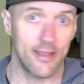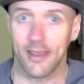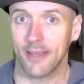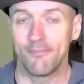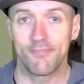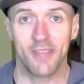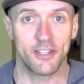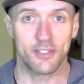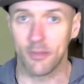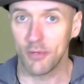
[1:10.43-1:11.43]
like a
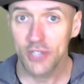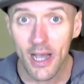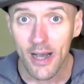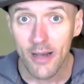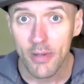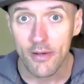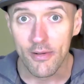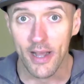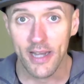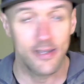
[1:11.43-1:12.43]
summer job,
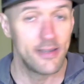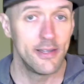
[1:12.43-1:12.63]
right?